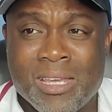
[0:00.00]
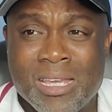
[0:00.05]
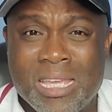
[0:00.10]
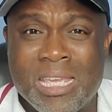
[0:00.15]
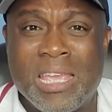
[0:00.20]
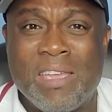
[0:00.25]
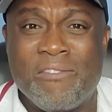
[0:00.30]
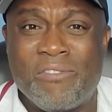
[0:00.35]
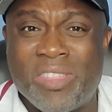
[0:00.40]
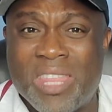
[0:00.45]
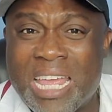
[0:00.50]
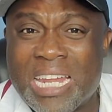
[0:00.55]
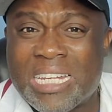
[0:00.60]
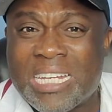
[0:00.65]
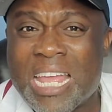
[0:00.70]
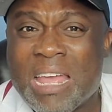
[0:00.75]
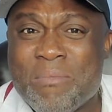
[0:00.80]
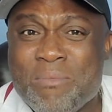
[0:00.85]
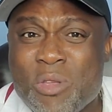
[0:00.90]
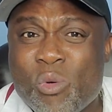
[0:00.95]
If they
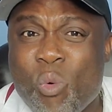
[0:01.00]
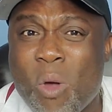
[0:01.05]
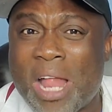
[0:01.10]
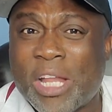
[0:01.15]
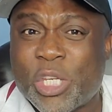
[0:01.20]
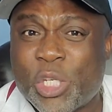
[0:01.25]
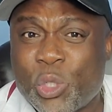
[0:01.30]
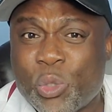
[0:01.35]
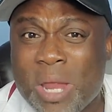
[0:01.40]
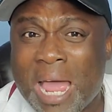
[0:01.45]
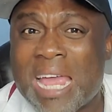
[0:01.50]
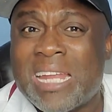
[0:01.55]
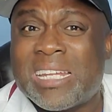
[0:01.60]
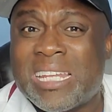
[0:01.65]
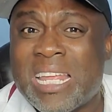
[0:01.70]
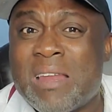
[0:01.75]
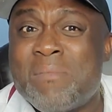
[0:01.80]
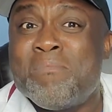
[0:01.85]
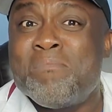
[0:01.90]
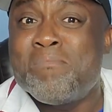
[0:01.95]
tell me what should I
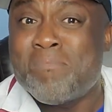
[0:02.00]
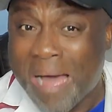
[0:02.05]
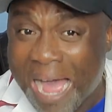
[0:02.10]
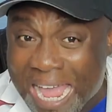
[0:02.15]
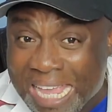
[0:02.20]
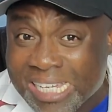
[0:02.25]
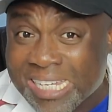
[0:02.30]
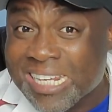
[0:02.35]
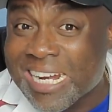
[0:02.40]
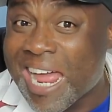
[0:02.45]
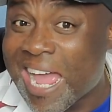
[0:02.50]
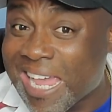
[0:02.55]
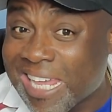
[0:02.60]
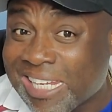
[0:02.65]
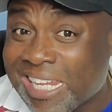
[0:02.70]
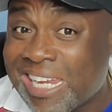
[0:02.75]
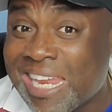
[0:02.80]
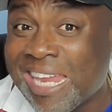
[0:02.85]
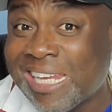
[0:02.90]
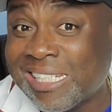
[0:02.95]
tell my
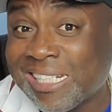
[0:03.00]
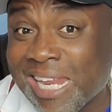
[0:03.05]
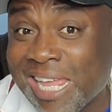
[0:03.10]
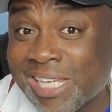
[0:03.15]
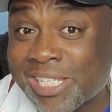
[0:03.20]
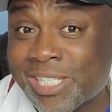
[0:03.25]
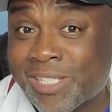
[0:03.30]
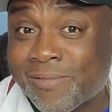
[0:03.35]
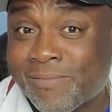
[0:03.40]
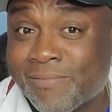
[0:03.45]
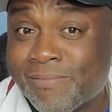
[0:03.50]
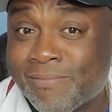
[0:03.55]
client in Nclex,